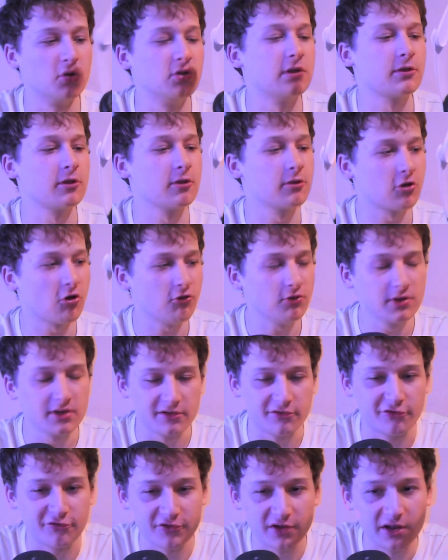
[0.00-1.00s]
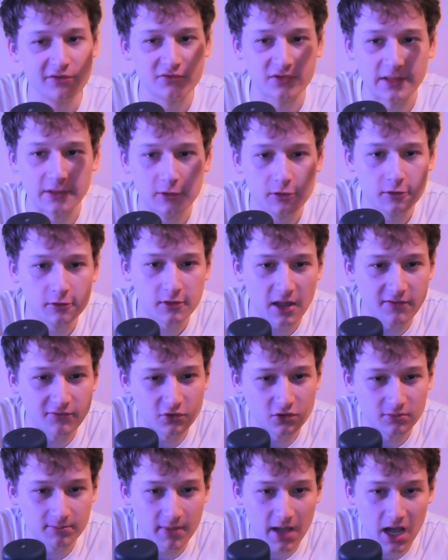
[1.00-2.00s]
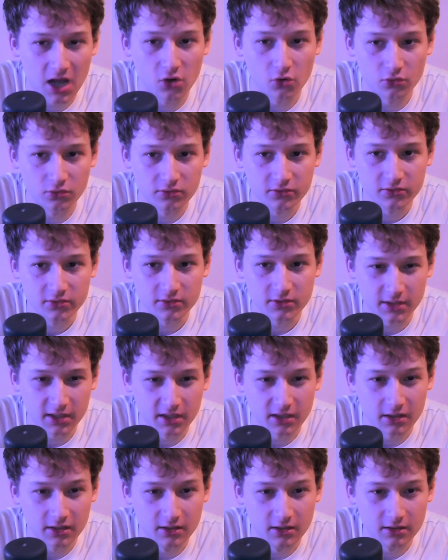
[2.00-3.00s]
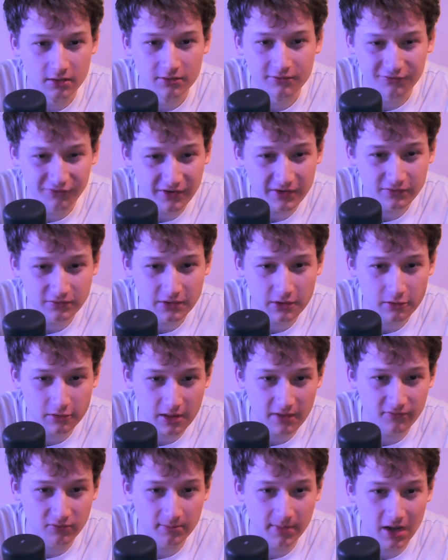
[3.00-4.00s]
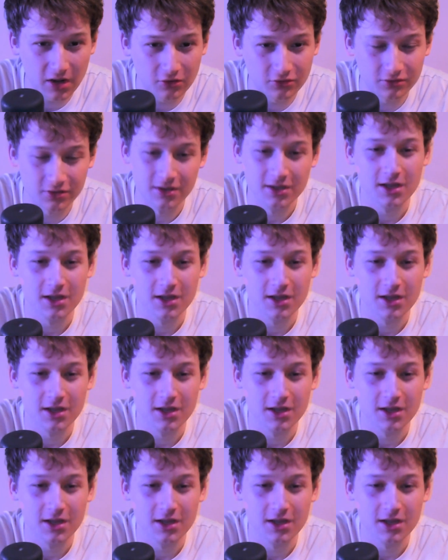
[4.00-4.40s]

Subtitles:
this is currently £57. Yeah, £57.